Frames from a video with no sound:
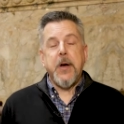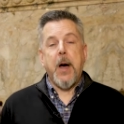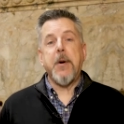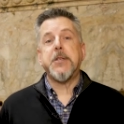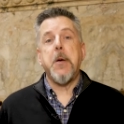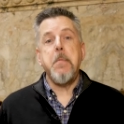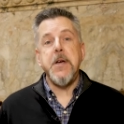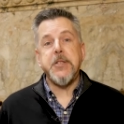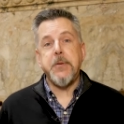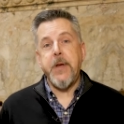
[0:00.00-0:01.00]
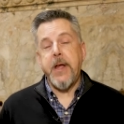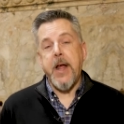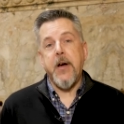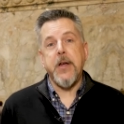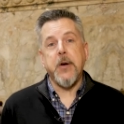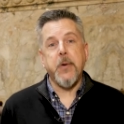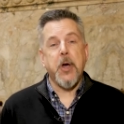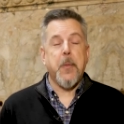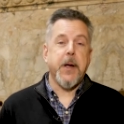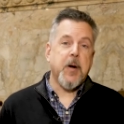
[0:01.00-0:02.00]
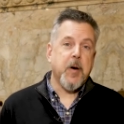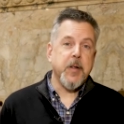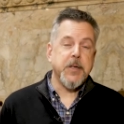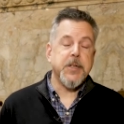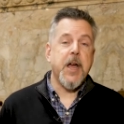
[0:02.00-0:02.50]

how much I missed being out here with all my colleagues